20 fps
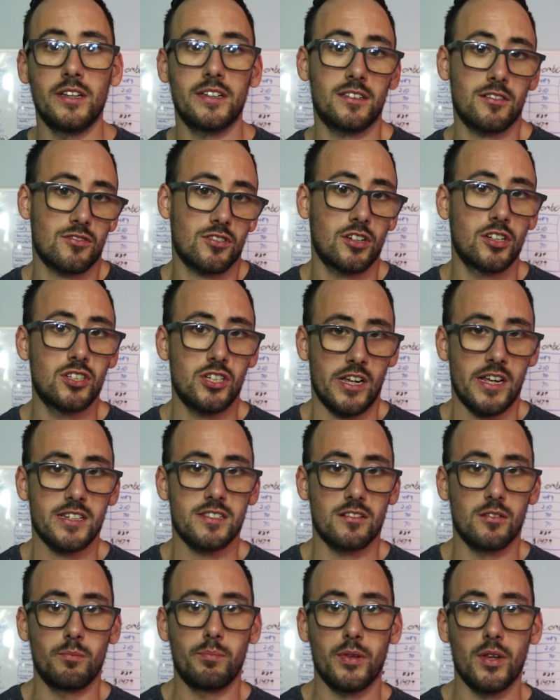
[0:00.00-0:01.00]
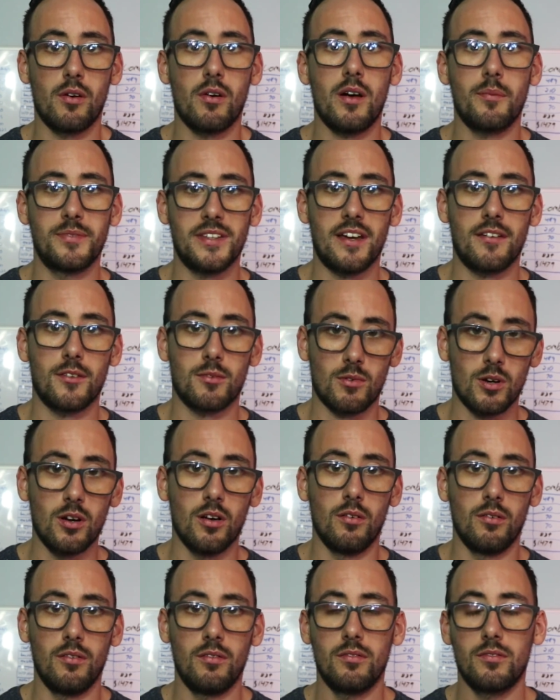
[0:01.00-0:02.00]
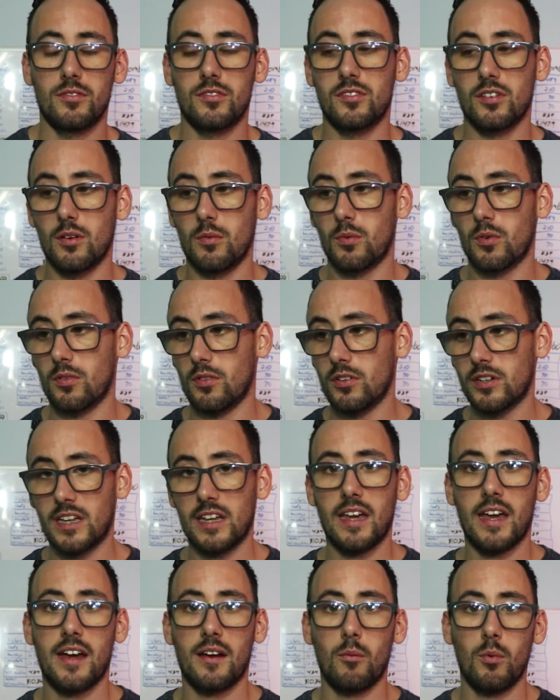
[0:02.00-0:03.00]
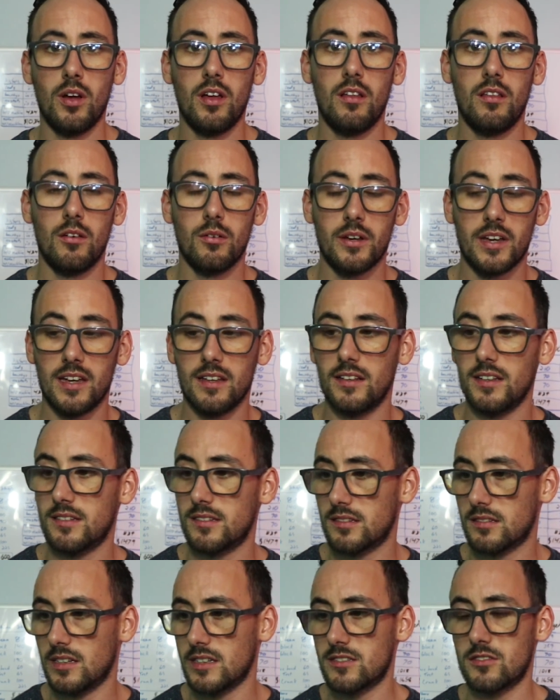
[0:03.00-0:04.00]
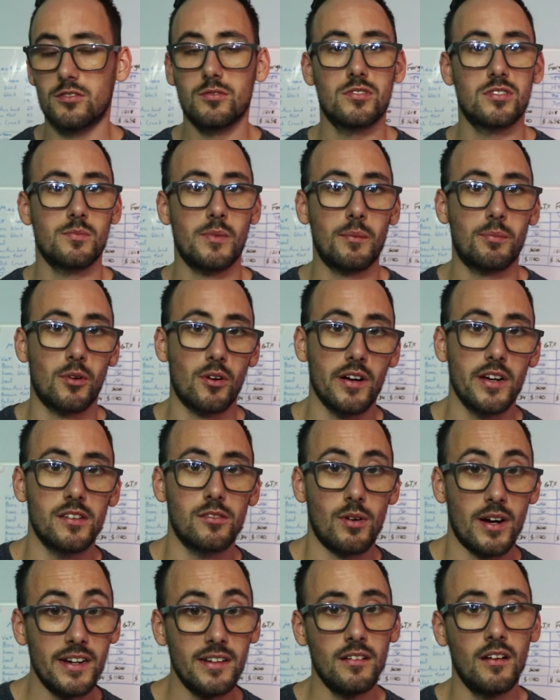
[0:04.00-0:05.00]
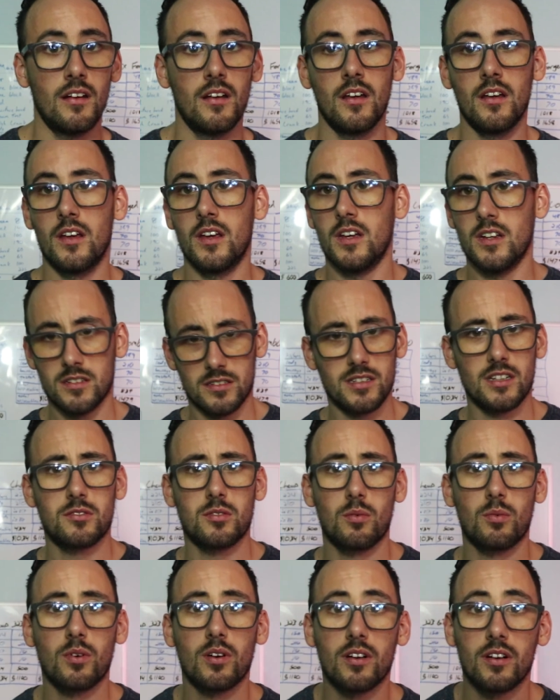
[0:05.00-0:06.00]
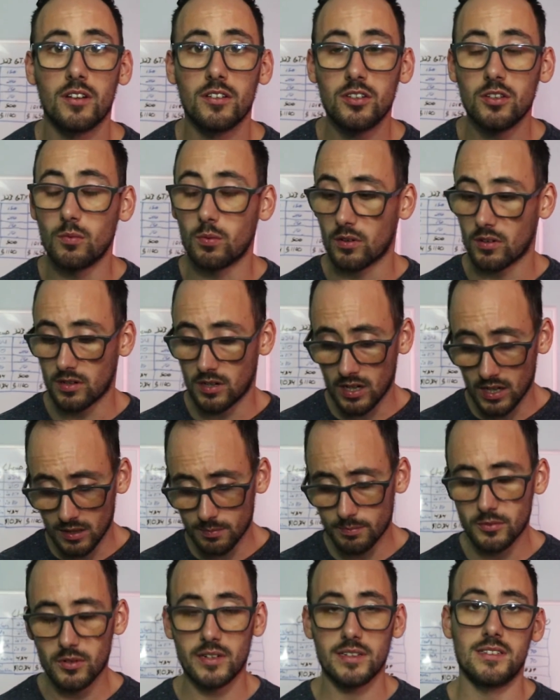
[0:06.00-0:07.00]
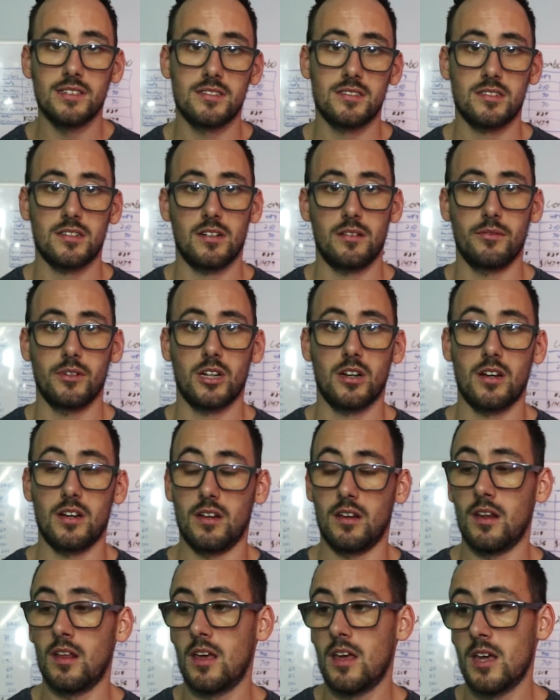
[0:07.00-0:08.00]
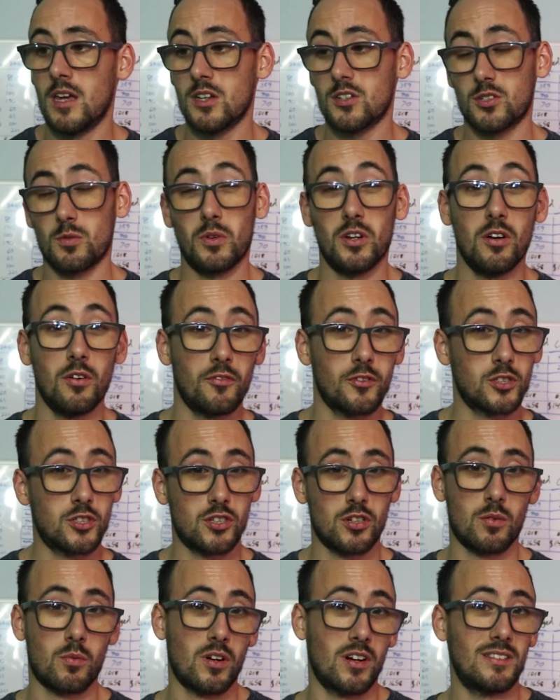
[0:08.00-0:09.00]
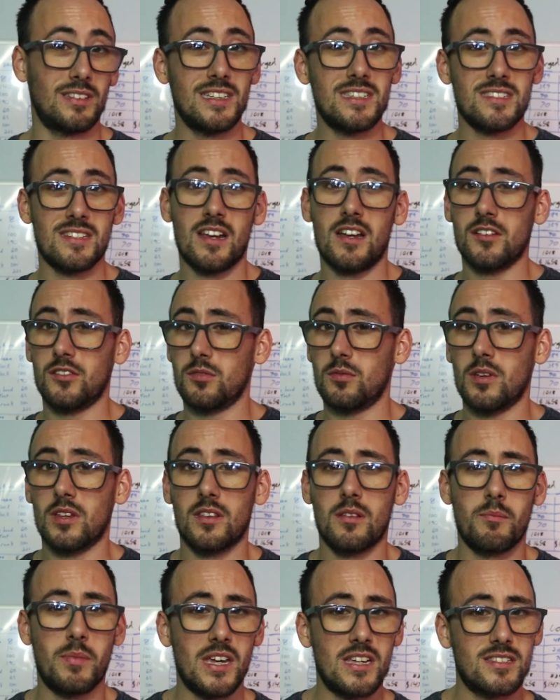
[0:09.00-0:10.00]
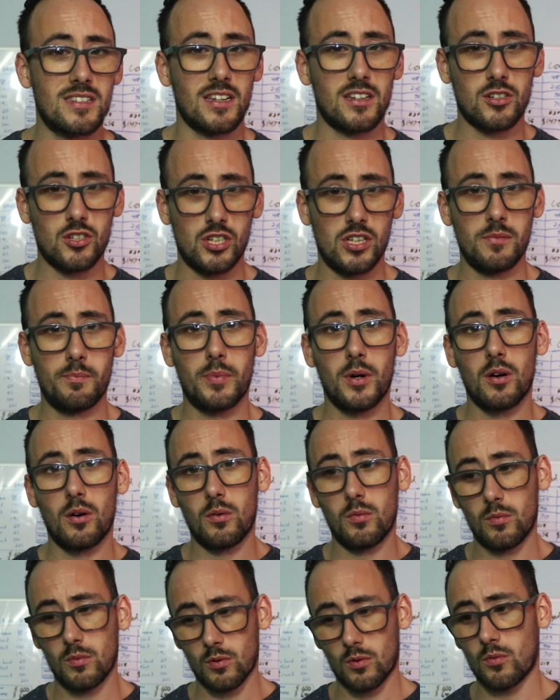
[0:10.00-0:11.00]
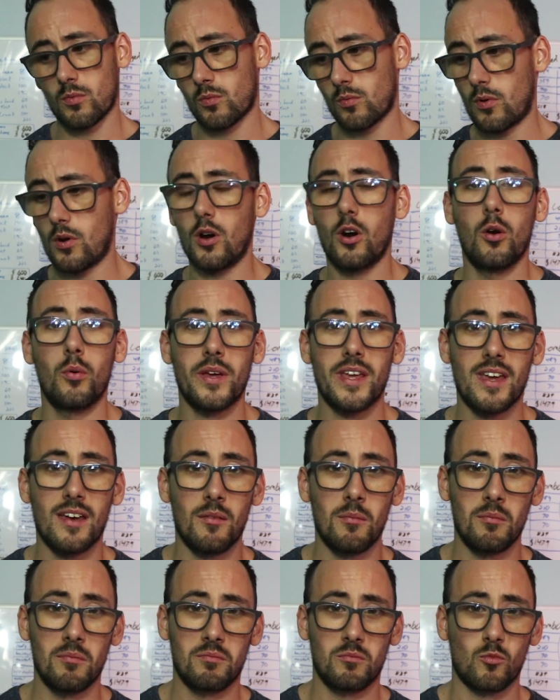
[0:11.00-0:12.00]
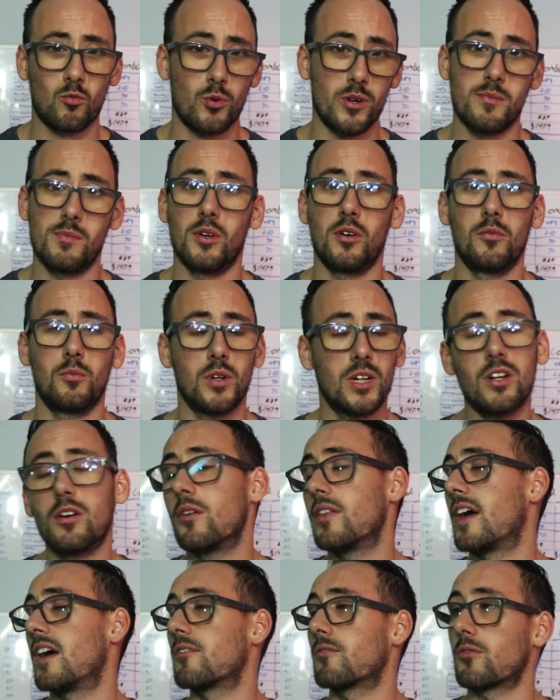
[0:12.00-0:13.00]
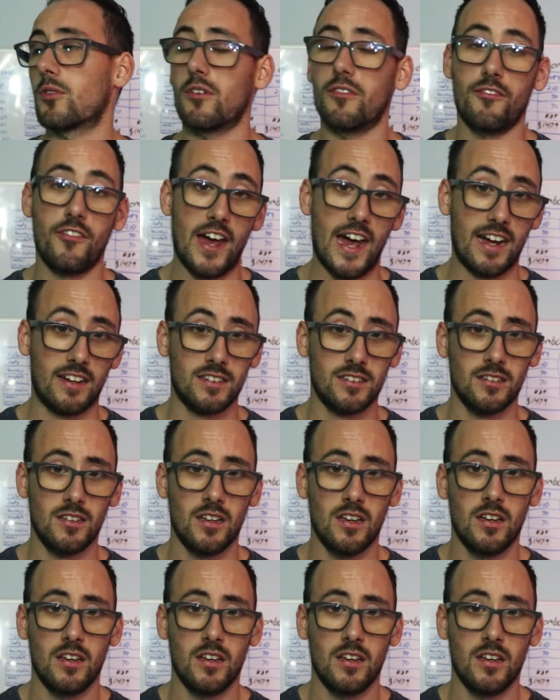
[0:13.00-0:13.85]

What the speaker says: Like, there's a good chance it'll blow up down the road. So we're looking at, well, okay, let's do some upgrades, right? So that's what we're going to do. We're going to upgrade this son of a gun. So we know for sure we're at least not doing the basic cheapo OEM rebuild. We know that for a fact.